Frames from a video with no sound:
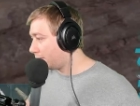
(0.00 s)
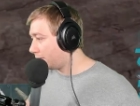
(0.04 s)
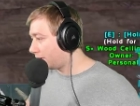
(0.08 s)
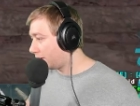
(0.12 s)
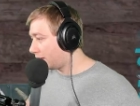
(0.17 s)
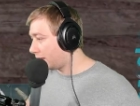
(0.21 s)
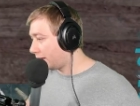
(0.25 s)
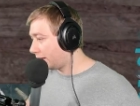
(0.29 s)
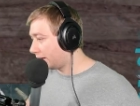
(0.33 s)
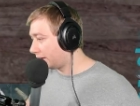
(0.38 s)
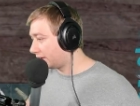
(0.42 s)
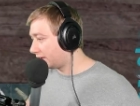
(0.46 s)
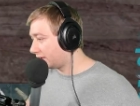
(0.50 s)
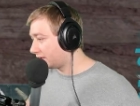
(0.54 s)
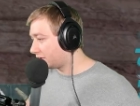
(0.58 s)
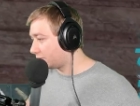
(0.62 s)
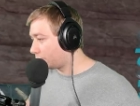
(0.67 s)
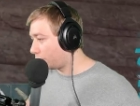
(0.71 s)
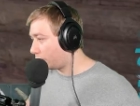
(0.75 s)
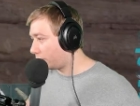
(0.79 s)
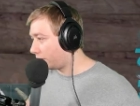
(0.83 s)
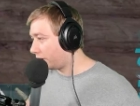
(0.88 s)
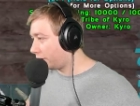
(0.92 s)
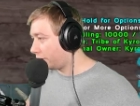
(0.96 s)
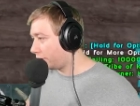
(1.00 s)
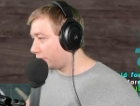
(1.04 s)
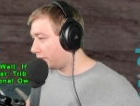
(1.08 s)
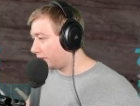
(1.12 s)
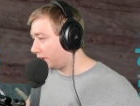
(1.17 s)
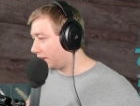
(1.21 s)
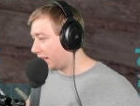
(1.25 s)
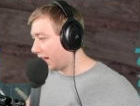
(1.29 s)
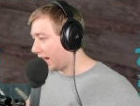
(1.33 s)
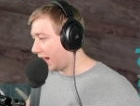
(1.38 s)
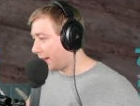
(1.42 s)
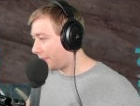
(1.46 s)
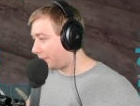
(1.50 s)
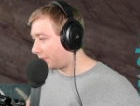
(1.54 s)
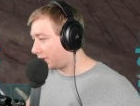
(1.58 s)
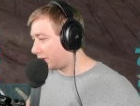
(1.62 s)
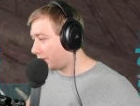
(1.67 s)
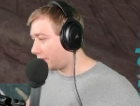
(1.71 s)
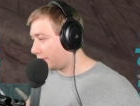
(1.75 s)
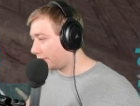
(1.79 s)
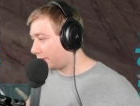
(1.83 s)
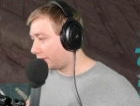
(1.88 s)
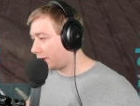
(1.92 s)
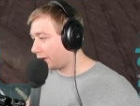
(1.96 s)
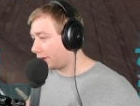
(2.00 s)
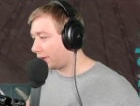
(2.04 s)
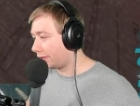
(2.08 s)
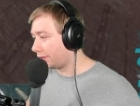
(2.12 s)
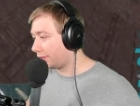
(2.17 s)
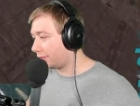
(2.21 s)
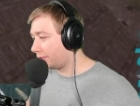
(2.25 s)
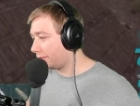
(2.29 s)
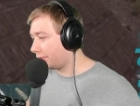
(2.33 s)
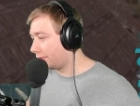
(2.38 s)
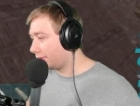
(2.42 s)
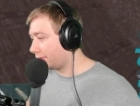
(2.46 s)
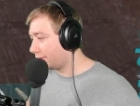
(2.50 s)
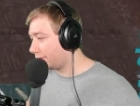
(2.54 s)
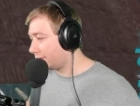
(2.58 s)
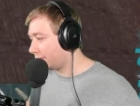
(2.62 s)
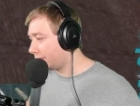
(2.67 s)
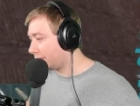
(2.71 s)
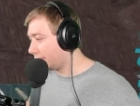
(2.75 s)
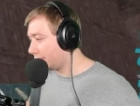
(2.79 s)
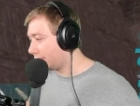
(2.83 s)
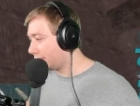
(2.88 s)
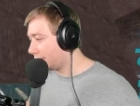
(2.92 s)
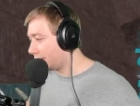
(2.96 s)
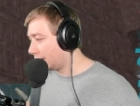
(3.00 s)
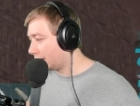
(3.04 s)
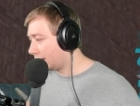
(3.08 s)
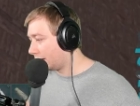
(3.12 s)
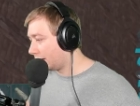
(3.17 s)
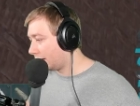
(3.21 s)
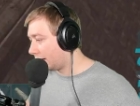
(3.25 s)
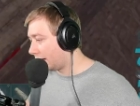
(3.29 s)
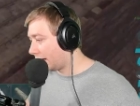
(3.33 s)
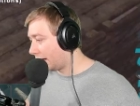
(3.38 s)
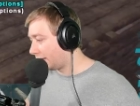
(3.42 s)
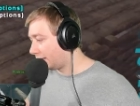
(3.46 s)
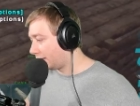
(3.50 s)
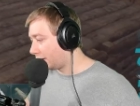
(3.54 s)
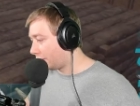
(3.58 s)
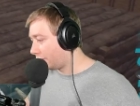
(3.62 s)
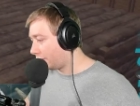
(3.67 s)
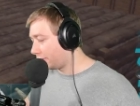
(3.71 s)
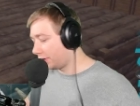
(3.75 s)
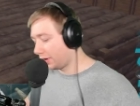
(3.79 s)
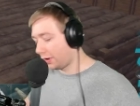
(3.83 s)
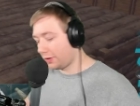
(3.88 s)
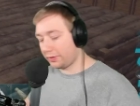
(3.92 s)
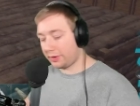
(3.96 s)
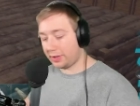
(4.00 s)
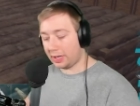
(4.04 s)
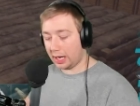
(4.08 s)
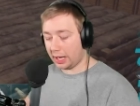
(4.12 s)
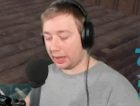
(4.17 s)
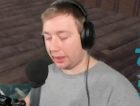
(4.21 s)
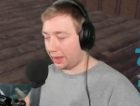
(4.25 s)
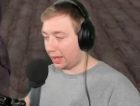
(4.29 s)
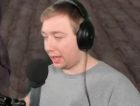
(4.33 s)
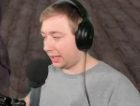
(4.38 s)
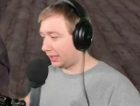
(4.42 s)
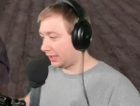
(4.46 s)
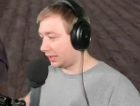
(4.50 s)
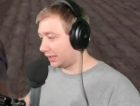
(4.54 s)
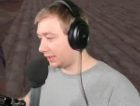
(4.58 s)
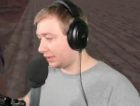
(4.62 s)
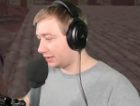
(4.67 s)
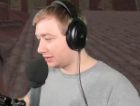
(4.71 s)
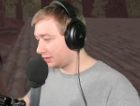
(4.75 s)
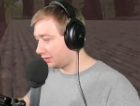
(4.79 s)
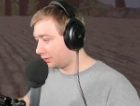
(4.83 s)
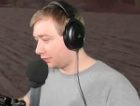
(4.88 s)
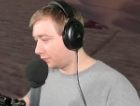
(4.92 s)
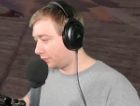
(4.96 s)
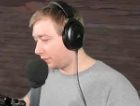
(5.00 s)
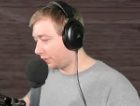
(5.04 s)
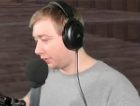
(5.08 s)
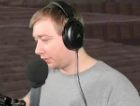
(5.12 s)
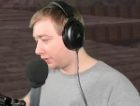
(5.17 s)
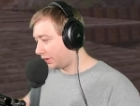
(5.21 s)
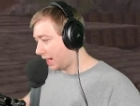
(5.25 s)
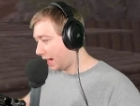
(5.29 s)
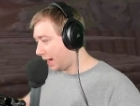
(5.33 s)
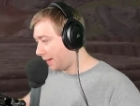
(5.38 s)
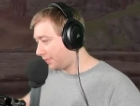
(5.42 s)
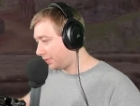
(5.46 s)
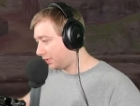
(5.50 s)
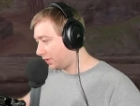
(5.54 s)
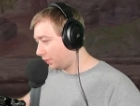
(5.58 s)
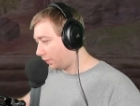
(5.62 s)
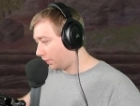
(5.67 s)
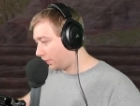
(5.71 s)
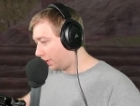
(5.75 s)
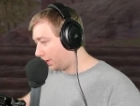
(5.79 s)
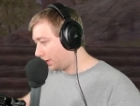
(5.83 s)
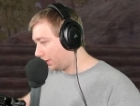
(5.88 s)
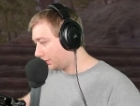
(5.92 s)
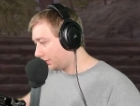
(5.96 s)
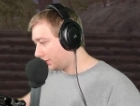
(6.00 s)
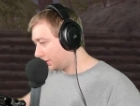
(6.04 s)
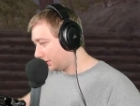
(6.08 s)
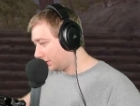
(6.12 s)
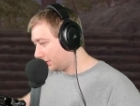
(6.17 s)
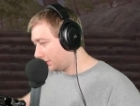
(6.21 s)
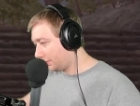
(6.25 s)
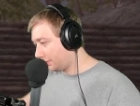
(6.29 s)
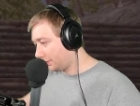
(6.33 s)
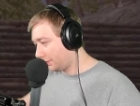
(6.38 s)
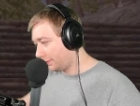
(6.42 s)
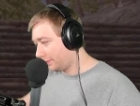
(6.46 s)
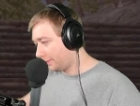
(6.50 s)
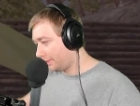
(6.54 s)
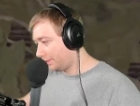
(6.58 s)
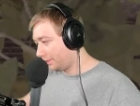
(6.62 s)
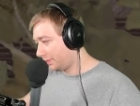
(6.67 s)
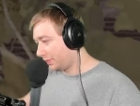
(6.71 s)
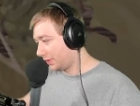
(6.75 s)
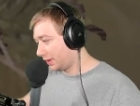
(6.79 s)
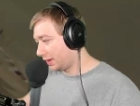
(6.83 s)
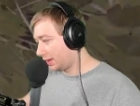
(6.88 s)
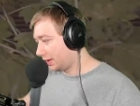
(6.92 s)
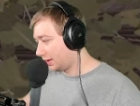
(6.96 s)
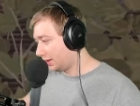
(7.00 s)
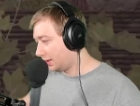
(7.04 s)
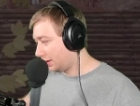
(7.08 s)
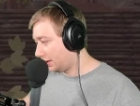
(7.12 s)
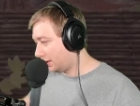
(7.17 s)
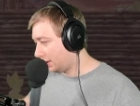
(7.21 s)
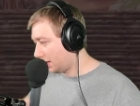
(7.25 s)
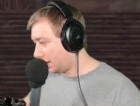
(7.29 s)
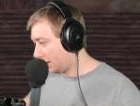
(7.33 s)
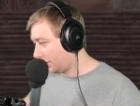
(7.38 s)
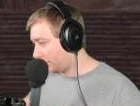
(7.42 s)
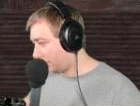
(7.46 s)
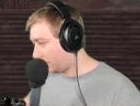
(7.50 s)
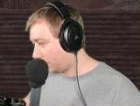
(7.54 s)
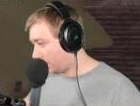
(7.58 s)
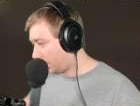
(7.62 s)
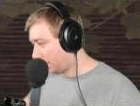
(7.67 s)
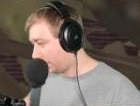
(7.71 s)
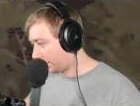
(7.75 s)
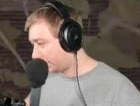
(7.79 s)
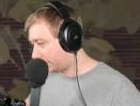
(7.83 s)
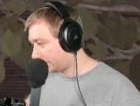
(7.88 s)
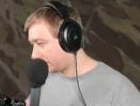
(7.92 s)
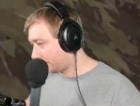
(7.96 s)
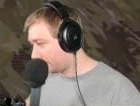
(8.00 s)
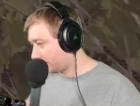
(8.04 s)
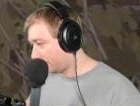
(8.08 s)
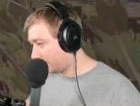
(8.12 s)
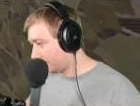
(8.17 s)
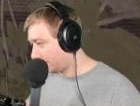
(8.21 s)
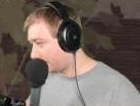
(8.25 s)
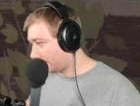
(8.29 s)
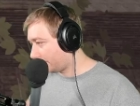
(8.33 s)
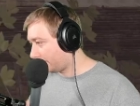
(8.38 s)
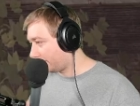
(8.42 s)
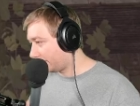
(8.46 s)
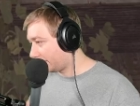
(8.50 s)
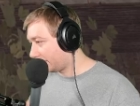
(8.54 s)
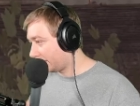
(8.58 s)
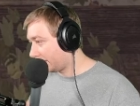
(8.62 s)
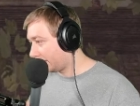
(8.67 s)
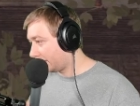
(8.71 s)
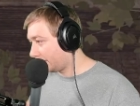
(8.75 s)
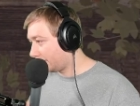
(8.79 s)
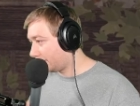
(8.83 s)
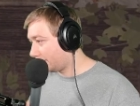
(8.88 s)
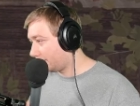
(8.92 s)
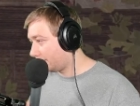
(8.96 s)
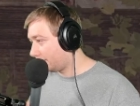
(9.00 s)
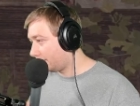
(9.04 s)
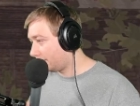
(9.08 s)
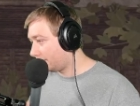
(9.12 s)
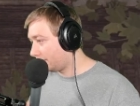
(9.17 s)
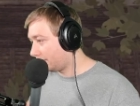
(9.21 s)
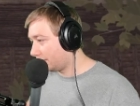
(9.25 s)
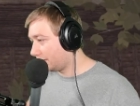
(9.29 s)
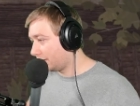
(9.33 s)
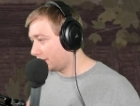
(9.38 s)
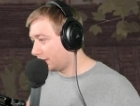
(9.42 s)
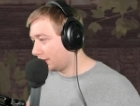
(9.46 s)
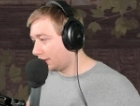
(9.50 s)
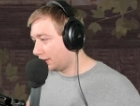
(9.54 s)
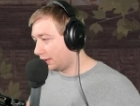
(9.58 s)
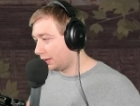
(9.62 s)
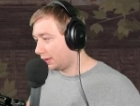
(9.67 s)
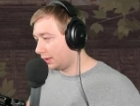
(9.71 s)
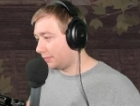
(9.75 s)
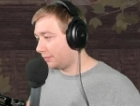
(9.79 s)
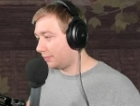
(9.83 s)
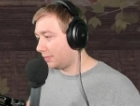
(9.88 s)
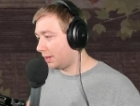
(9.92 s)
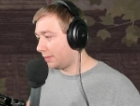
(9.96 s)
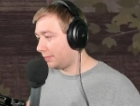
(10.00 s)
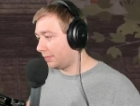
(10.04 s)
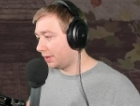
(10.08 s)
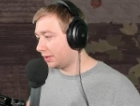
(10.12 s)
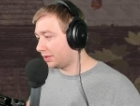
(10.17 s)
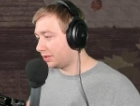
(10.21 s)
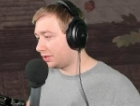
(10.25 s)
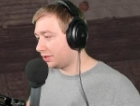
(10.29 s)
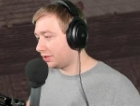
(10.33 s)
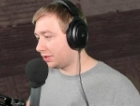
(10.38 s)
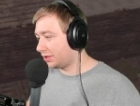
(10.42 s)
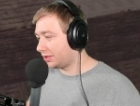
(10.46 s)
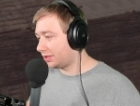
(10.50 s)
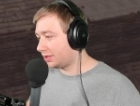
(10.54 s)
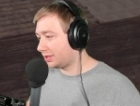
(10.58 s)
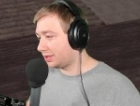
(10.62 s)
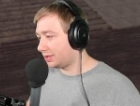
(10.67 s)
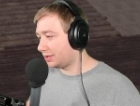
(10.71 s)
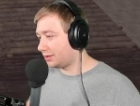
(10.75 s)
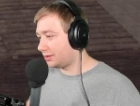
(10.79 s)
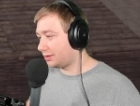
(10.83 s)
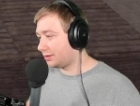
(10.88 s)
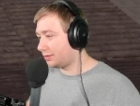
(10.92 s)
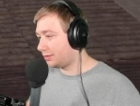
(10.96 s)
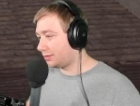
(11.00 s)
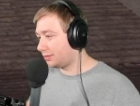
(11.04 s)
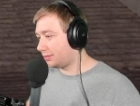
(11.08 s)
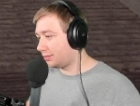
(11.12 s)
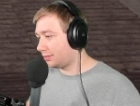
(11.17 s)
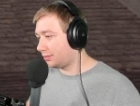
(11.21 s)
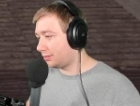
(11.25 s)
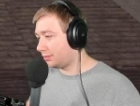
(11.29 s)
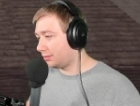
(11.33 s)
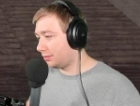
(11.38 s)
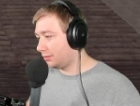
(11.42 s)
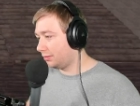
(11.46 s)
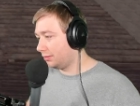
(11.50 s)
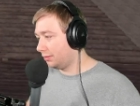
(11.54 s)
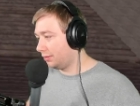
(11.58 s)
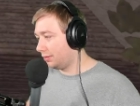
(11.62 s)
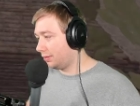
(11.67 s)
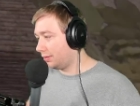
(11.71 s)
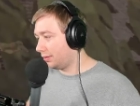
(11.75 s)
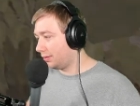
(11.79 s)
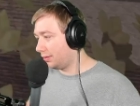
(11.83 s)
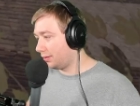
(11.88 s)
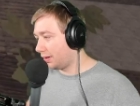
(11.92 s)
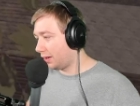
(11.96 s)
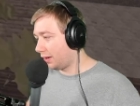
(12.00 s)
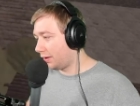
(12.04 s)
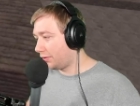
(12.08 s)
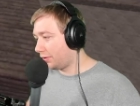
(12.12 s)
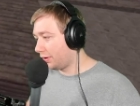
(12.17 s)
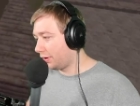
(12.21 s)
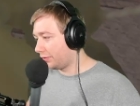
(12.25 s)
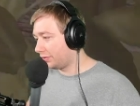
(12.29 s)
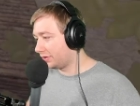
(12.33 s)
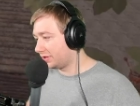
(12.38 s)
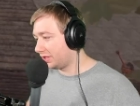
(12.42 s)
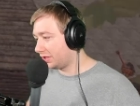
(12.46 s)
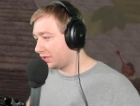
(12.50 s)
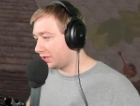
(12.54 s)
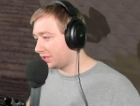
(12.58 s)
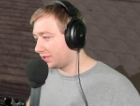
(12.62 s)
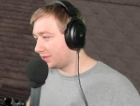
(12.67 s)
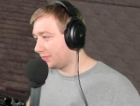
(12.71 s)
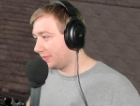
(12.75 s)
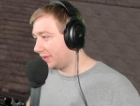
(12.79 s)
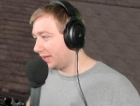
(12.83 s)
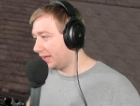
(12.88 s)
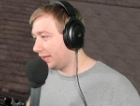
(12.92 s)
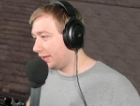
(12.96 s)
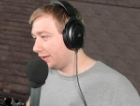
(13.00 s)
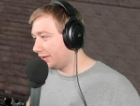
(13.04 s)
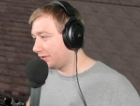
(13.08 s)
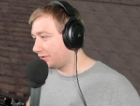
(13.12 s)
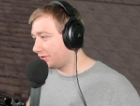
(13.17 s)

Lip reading: We got like this weird gap going on. I don't know that I like it. Is there a weird gap in the wall too? No, the wall looks normal, but then maybe it's just... Oh no, is it just me?